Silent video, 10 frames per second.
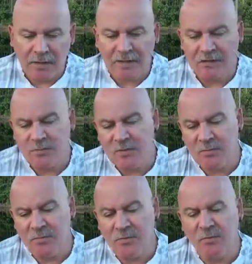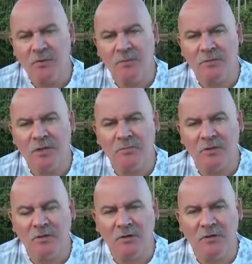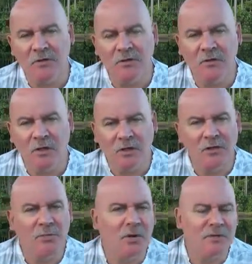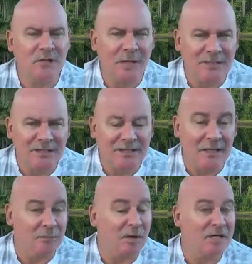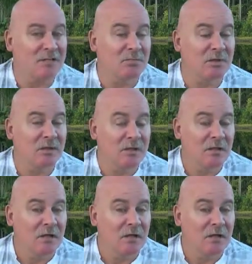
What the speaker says: And it's people that want to be able to earn a good part-time income, possibly